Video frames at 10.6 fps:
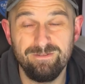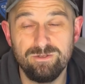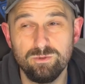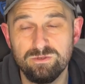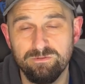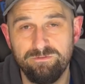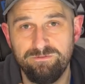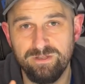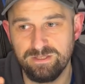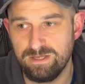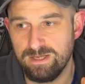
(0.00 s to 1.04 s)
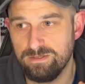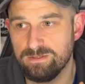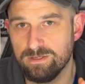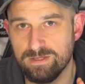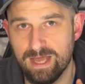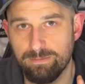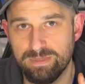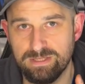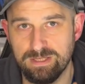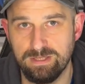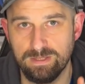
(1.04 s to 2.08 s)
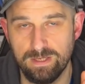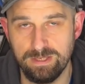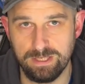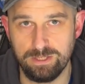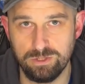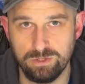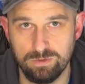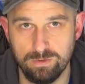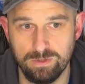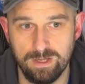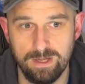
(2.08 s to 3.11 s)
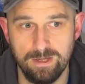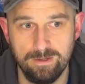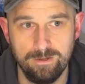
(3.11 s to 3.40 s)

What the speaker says: does fit into that particular niche, okay?